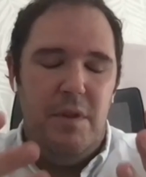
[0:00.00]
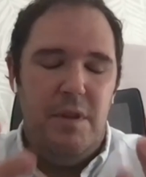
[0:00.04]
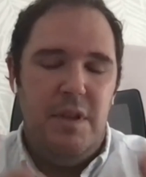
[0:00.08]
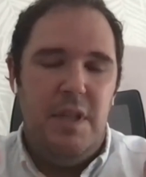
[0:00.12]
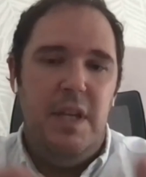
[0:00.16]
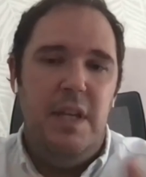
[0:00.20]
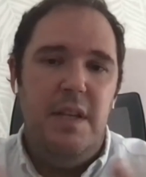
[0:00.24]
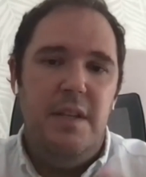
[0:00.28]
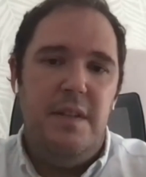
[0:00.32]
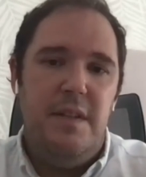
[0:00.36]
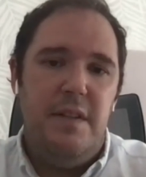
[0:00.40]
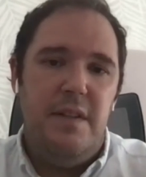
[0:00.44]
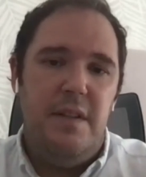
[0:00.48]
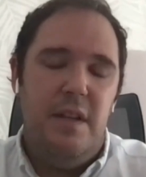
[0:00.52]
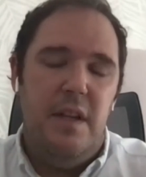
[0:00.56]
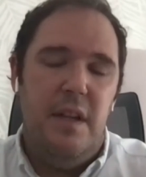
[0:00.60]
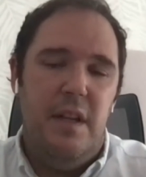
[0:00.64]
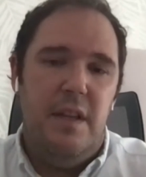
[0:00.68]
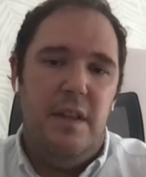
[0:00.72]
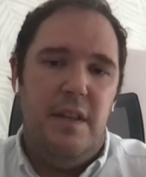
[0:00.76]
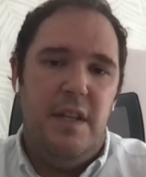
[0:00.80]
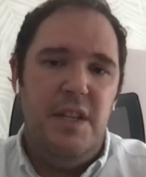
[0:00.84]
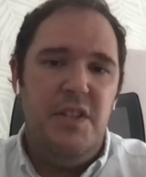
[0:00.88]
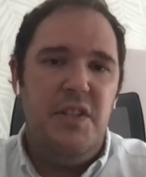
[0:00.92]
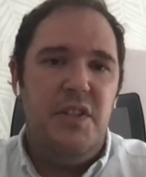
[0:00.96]
This
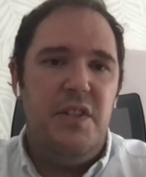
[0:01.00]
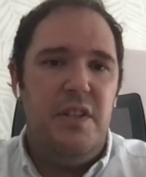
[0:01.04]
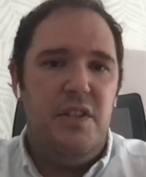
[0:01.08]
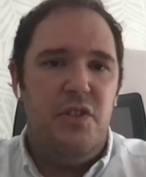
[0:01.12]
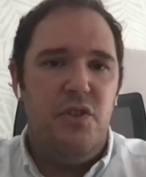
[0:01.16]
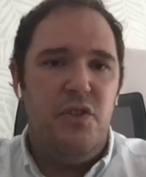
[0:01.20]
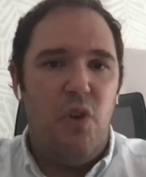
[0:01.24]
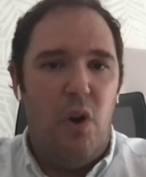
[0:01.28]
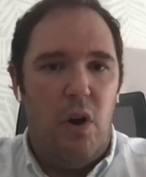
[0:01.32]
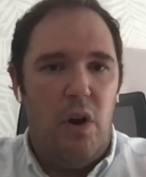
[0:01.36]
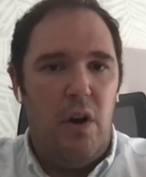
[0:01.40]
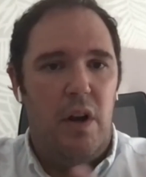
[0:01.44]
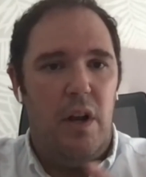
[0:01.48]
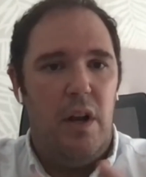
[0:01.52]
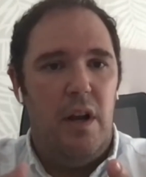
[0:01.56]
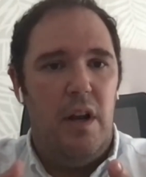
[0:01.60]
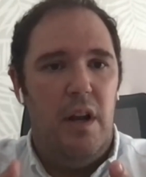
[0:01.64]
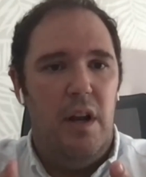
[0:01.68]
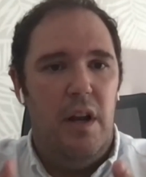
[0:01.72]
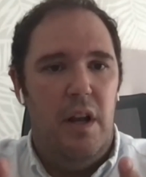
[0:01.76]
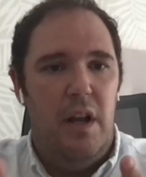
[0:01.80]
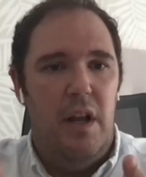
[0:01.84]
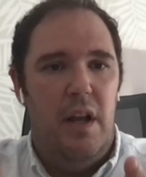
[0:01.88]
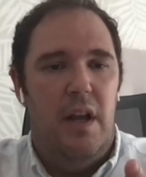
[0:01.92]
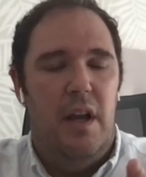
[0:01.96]
this strong
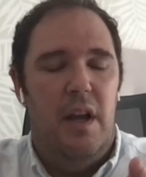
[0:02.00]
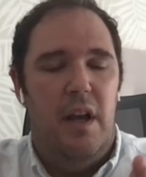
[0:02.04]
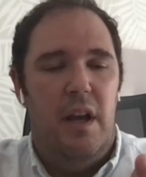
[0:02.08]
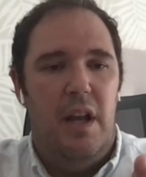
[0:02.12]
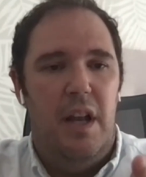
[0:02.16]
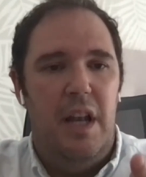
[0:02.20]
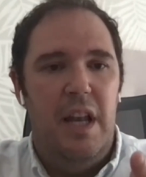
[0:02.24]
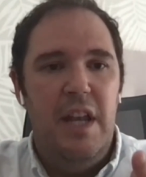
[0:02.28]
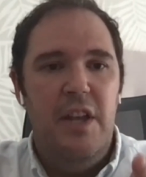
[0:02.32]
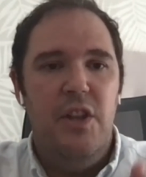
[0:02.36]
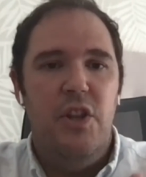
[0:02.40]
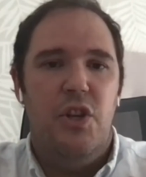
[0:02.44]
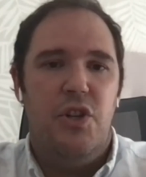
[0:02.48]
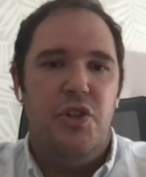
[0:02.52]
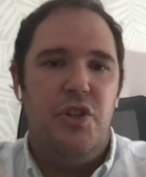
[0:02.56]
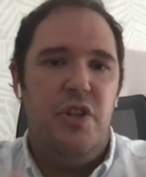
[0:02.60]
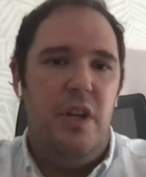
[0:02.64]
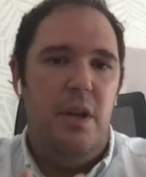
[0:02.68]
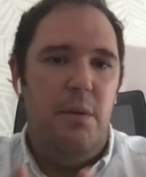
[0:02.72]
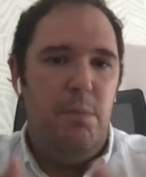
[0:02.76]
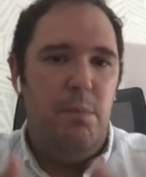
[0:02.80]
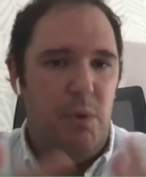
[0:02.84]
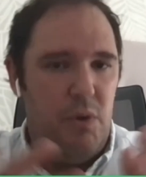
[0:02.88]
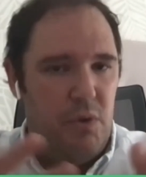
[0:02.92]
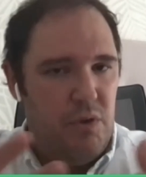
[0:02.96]
uh,
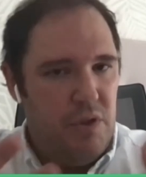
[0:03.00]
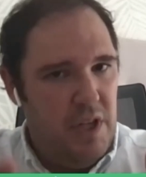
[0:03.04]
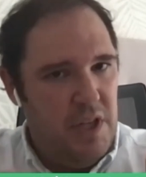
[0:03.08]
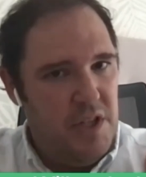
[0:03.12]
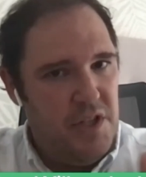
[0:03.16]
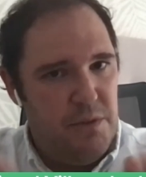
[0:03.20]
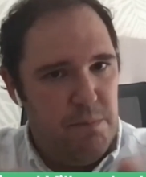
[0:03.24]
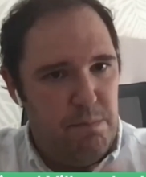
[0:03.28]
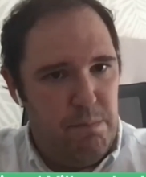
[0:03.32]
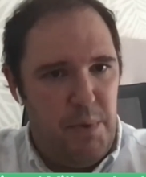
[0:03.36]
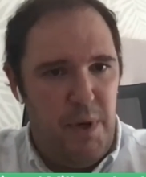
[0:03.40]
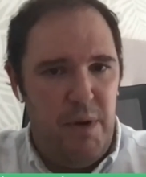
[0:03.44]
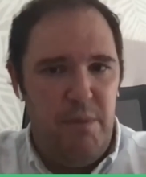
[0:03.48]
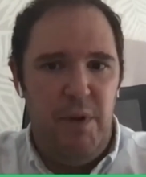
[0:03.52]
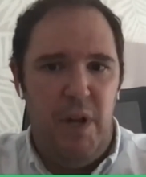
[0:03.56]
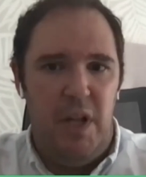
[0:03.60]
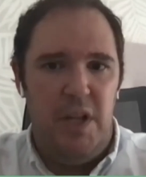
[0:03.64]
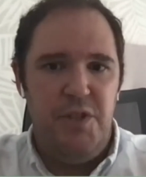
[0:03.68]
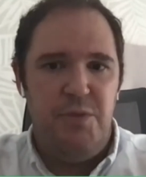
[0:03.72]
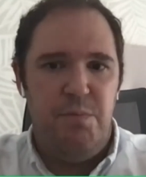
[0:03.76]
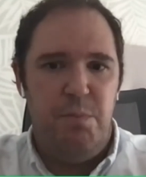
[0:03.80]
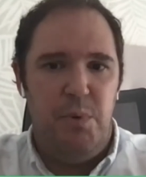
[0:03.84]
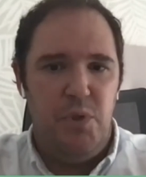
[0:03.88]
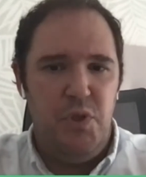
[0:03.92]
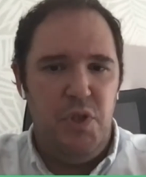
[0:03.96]
leadership or this
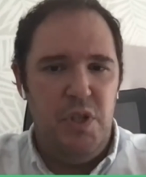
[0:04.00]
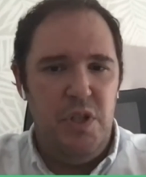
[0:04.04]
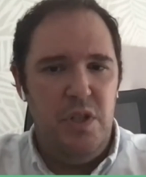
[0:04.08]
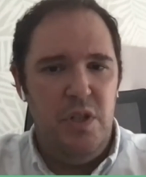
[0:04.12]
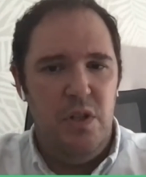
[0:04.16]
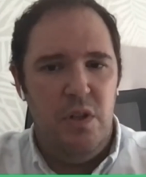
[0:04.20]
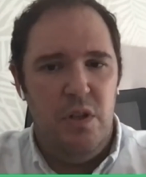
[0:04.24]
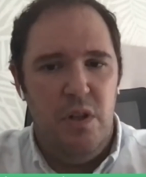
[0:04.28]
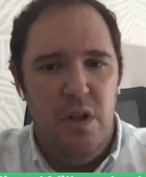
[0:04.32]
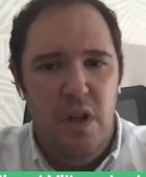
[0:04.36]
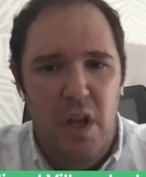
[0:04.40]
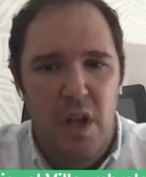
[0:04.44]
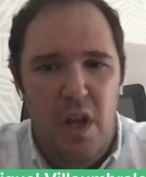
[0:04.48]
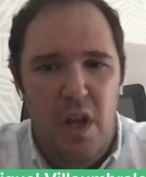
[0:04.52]
privileged position